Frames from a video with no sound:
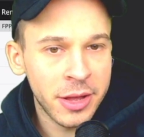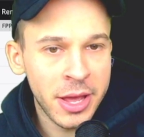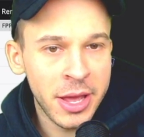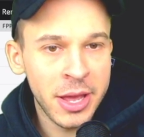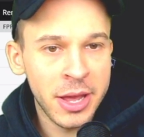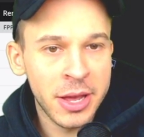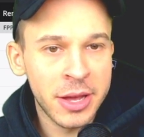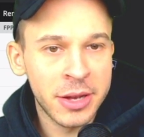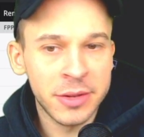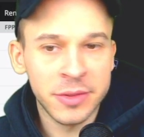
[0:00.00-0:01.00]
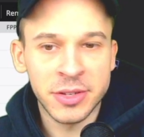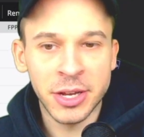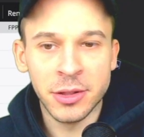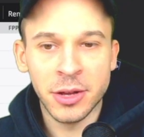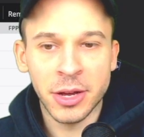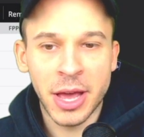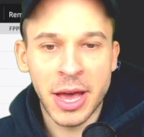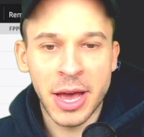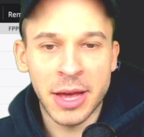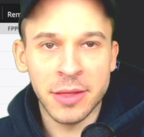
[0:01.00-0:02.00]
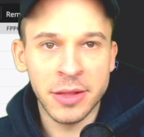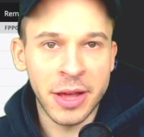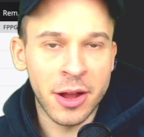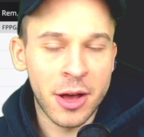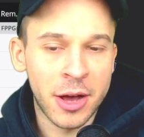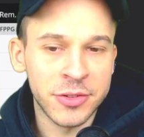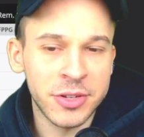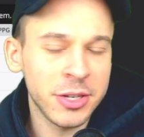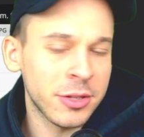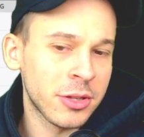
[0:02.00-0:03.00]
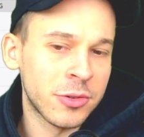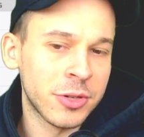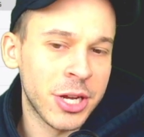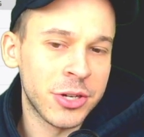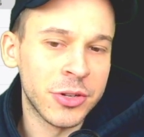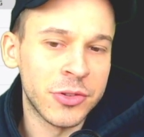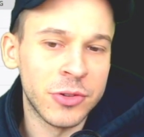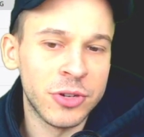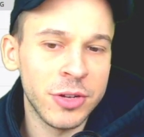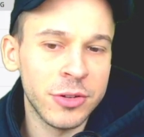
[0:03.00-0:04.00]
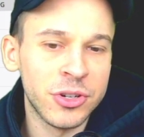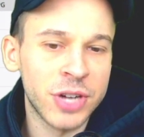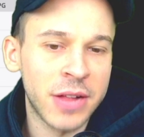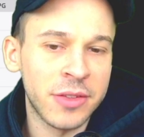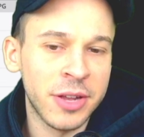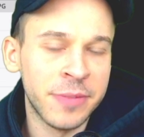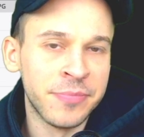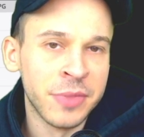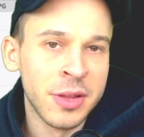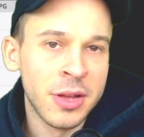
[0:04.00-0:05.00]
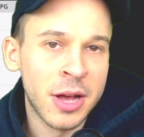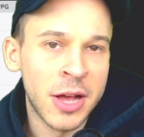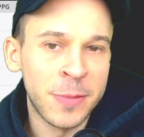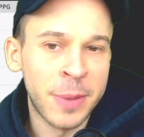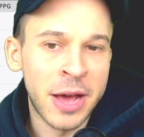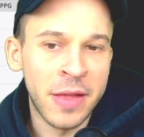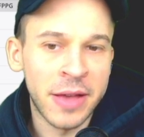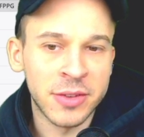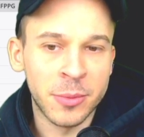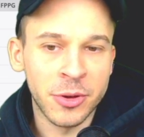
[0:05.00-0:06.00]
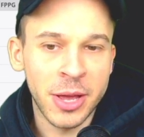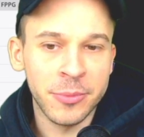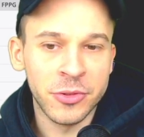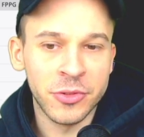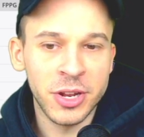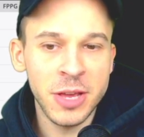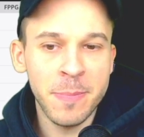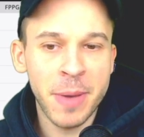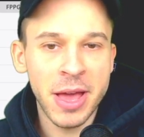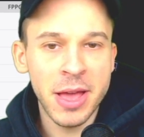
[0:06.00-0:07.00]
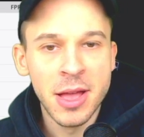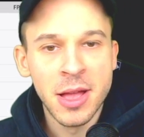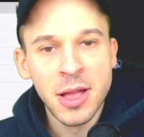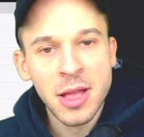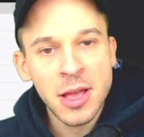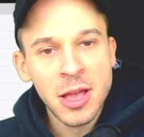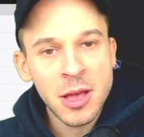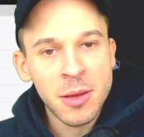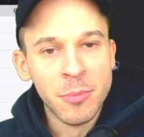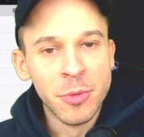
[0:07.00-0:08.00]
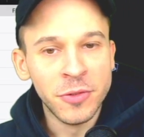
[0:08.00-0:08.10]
and let's take a look at the Atlanta Hawks. Let's take a look at their rotation. So Jalen Johnson uh, has been out last couple games. So Saddiq Bey moved